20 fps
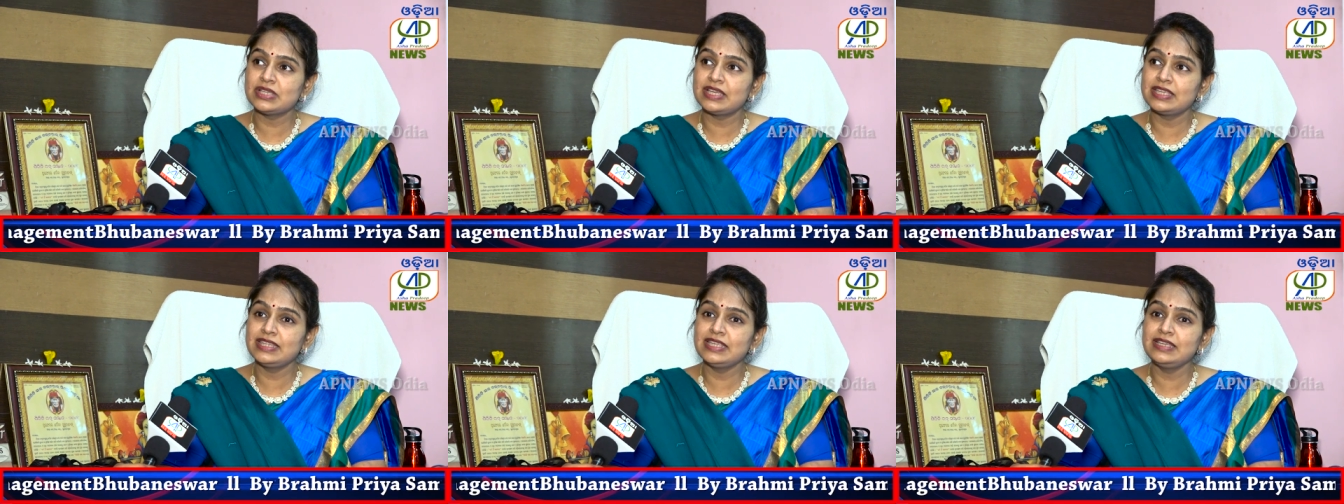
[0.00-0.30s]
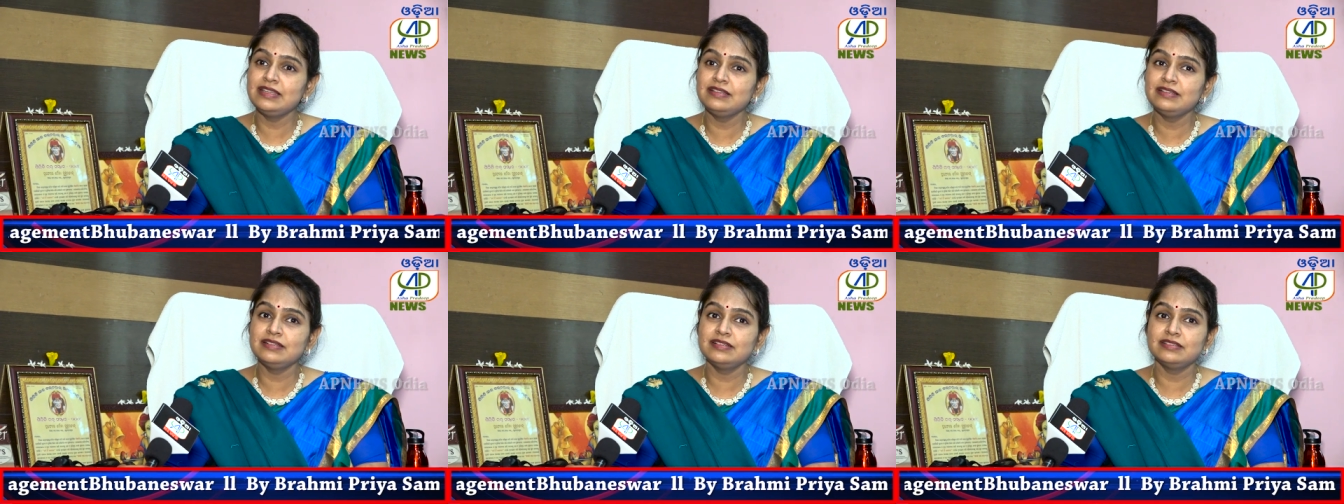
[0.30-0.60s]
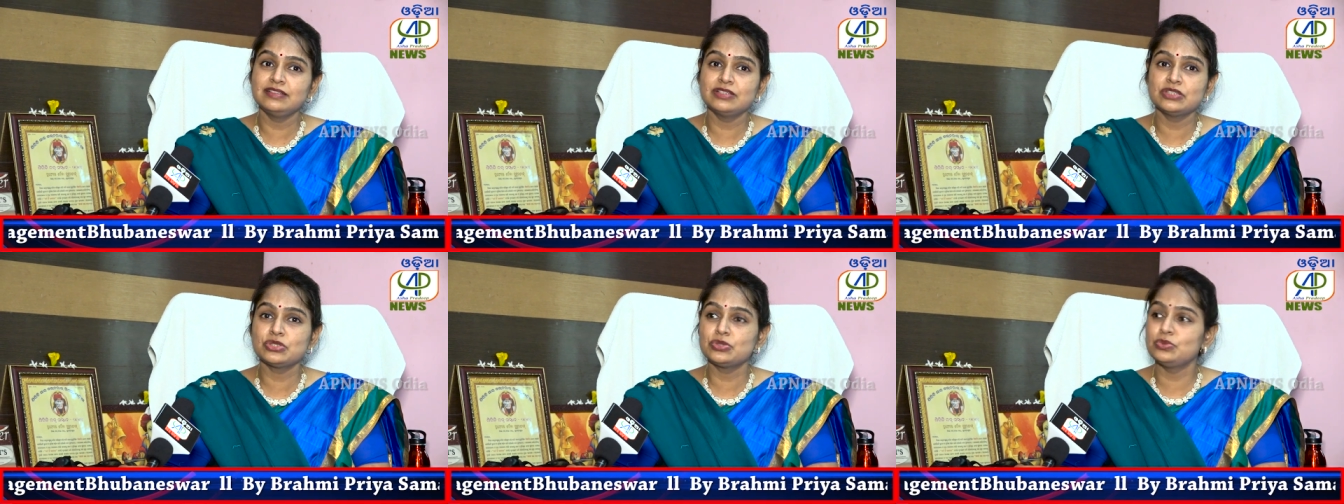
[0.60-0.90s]
I
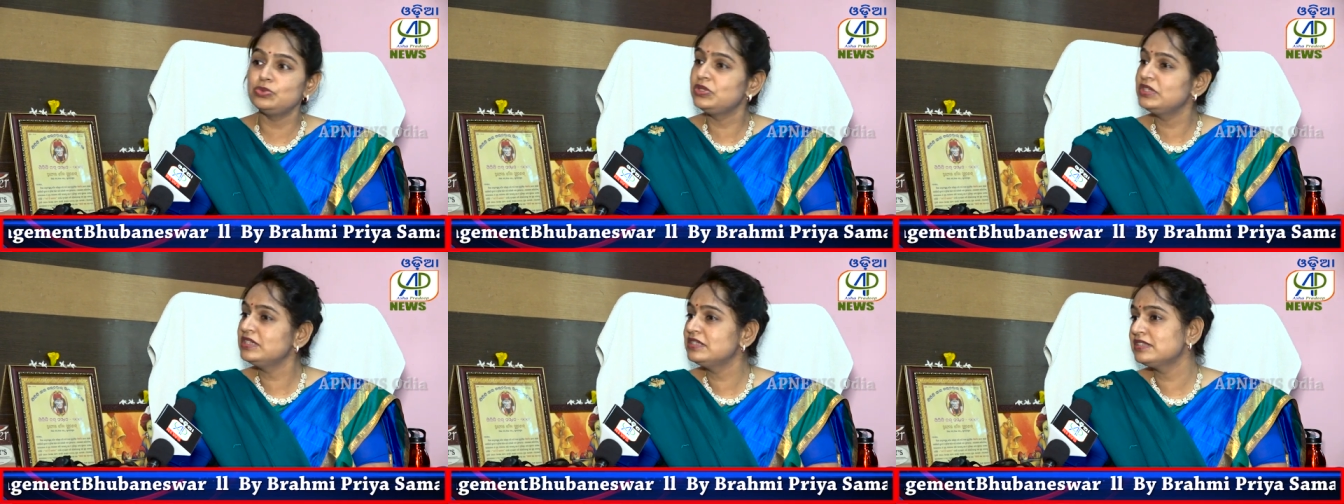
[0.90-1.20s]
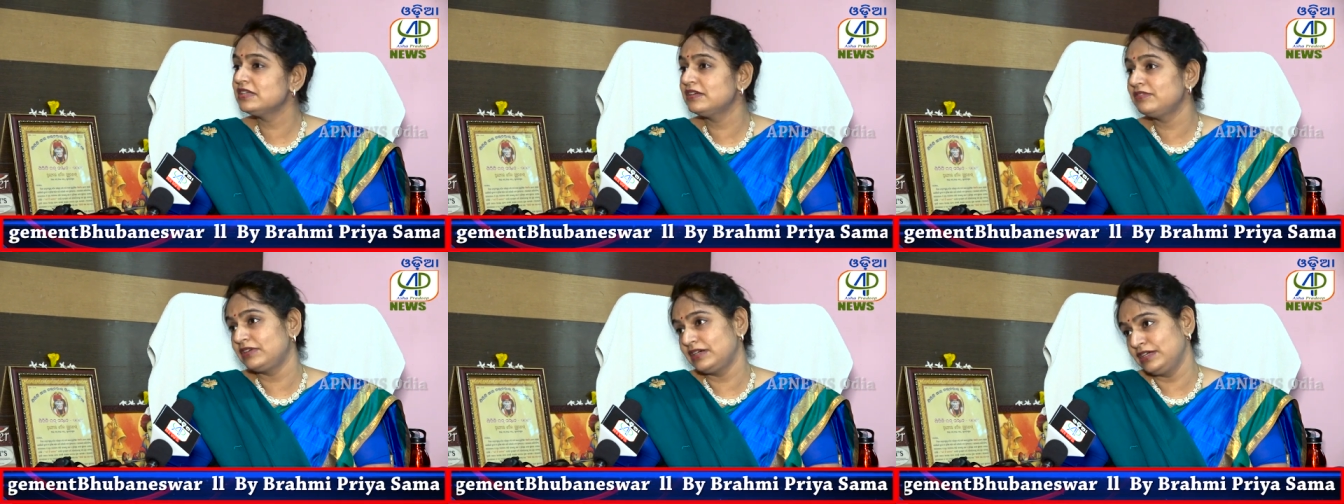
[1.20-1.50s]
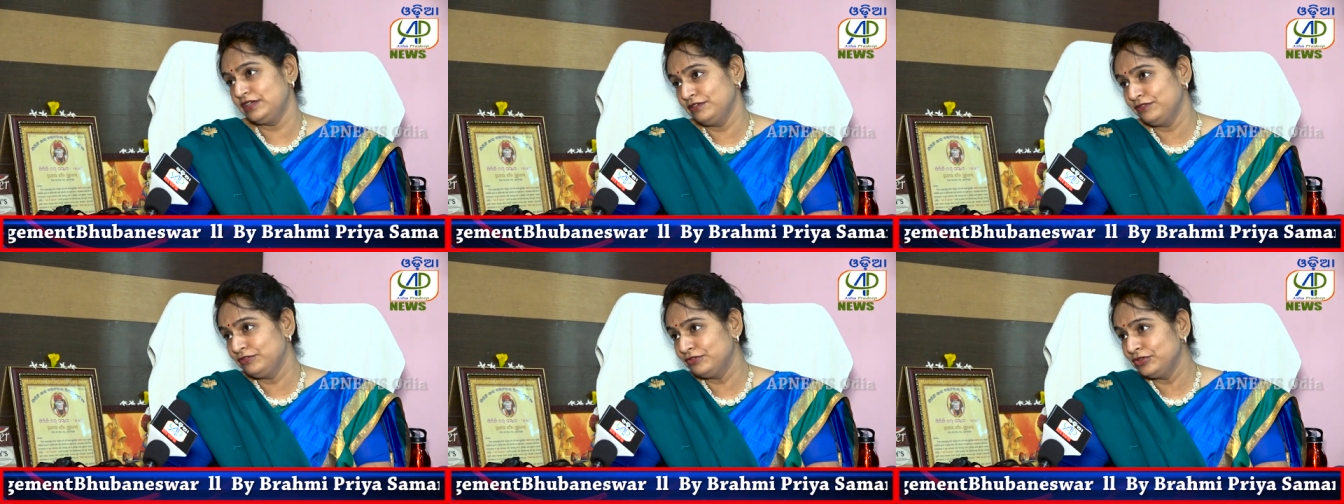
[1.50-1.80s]
think the students are
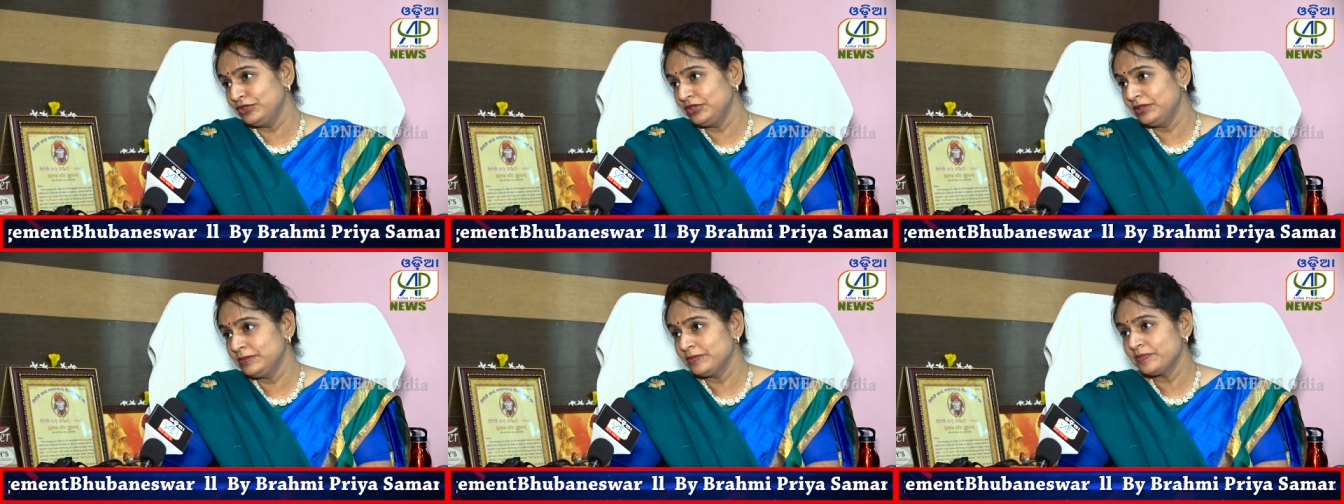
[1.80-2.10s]
wonderful.